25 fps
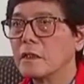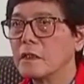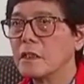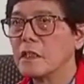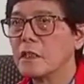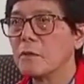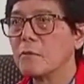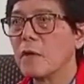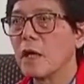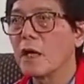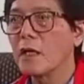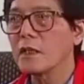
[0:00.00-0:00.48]

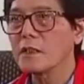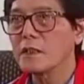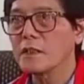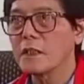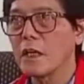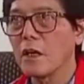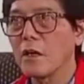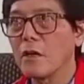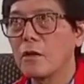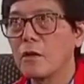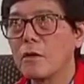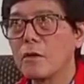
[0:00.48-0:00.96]

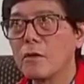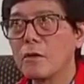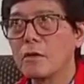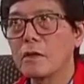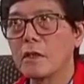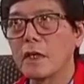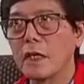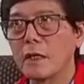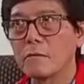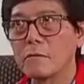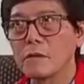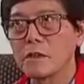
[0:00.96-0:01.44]

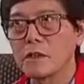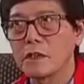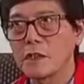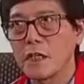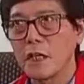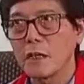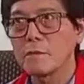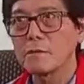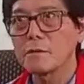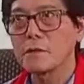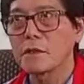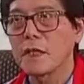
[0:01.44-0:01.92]
Nimhasao
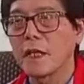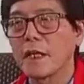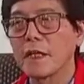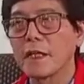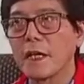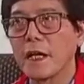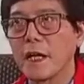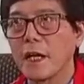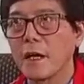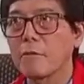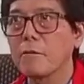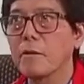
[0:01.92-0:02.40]
themselves
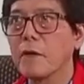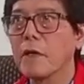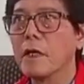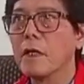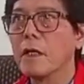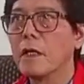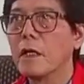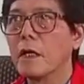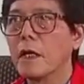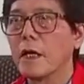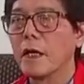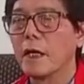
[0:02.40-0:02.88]
can have
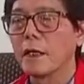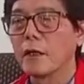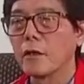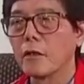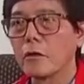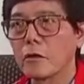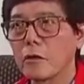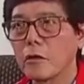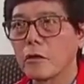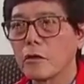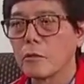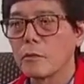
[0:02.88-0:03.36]
an
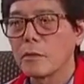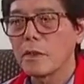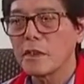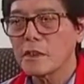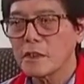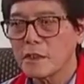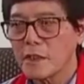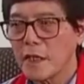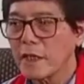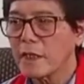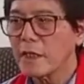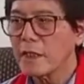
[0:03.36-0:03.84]

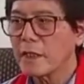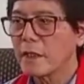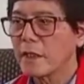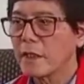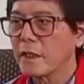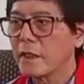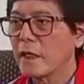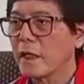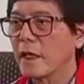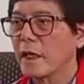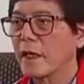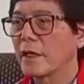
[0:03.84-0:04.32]
autonomous state
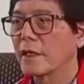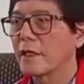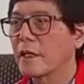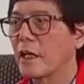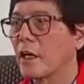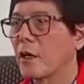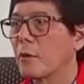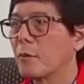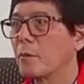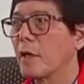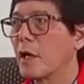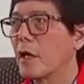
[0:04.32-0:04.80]
and
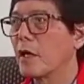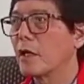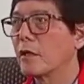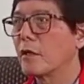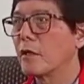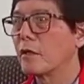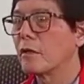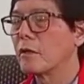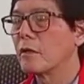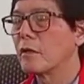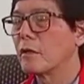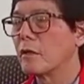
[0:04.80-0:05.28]
Karbi
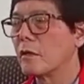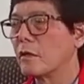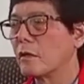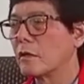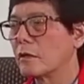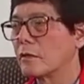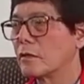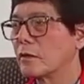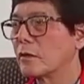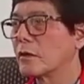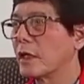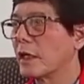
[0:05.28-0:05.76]
Anglong
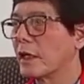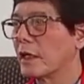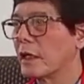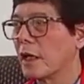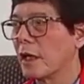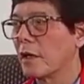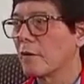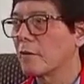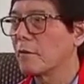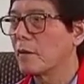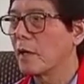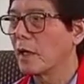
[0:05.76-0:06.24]
also can
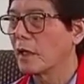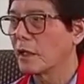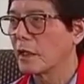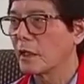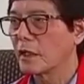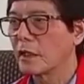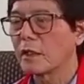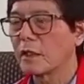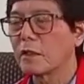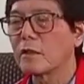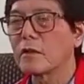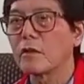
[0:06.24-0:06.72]
have
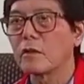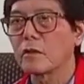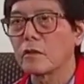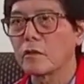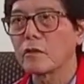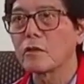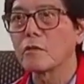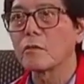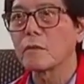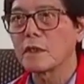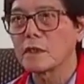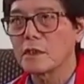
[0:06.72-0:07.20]
another
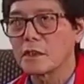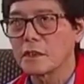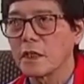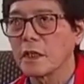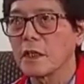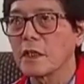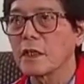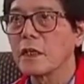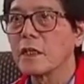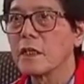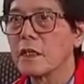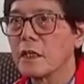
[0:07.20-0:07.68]
autonomous
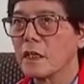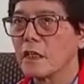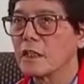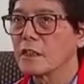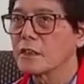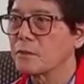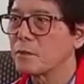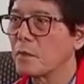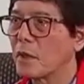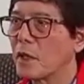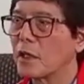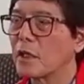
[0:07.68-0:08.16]
state
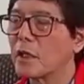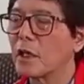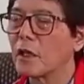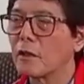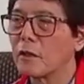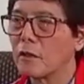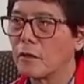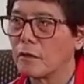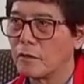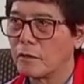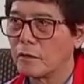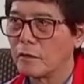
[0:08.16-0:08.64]
as per the
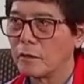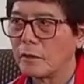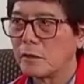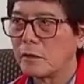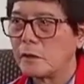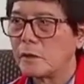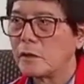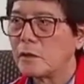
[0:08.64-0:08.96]
law.